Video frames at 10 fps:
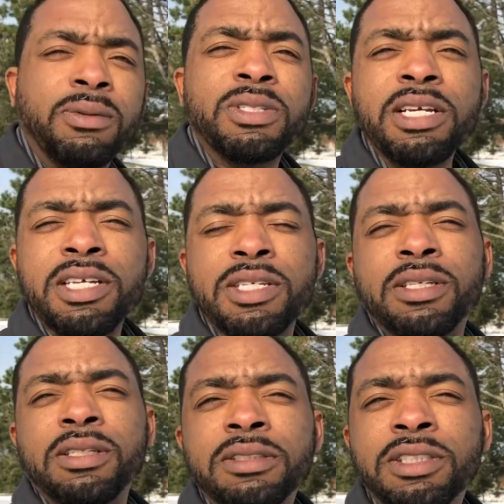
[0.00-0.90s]
Was I
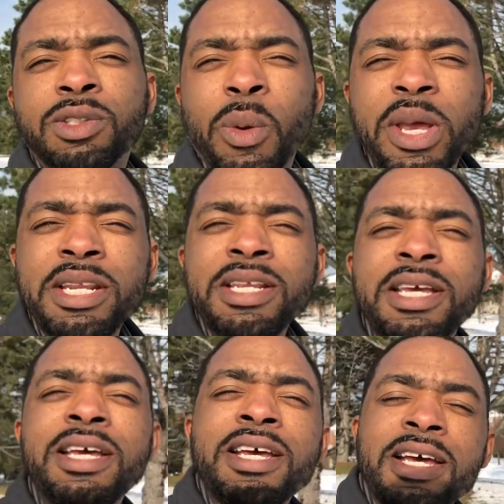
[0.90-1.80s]
just squinting?
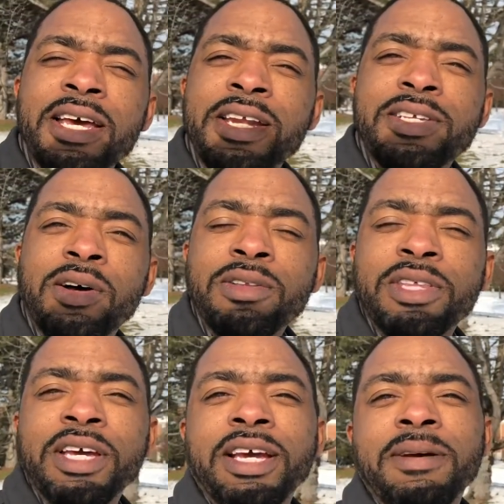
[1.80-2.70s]
And this whole
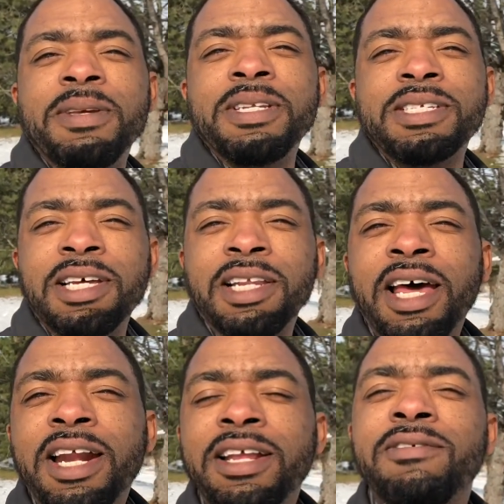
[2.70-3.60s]
thing, I'm in the
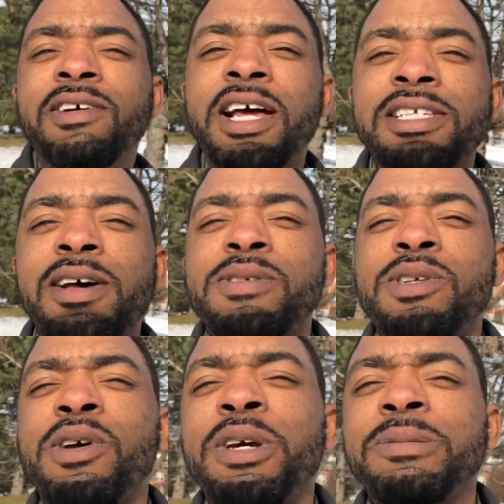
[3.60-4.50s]
sunlight, I didn't realize I was doing